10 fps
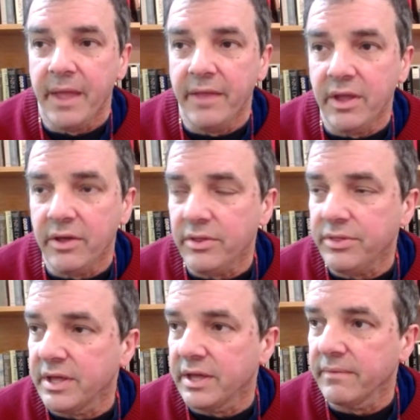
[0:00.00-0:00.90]
And the other
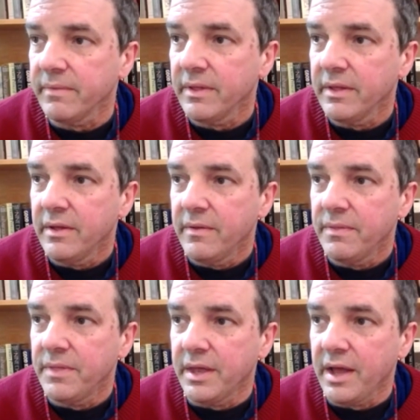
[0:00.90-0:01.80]
thing
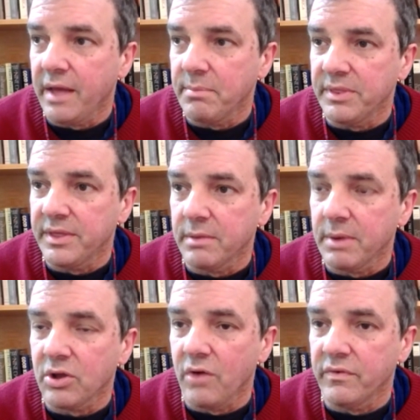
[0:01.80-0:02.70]
that I've been thinking
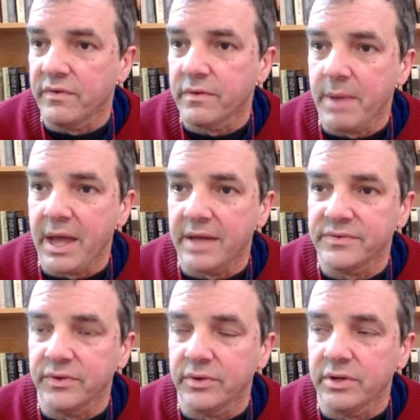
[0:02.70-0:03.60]
about COVID for the
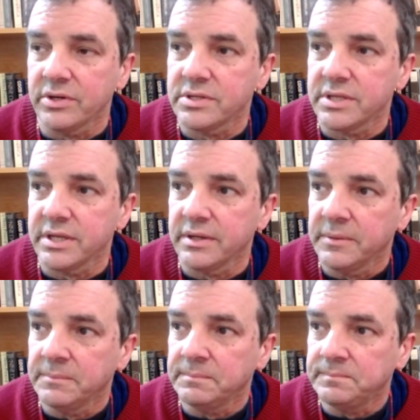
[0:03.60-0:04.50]
past few years that
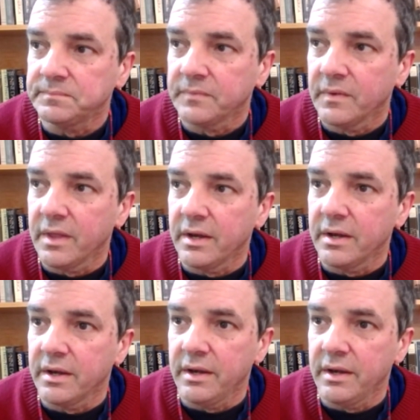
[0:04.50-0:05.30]
that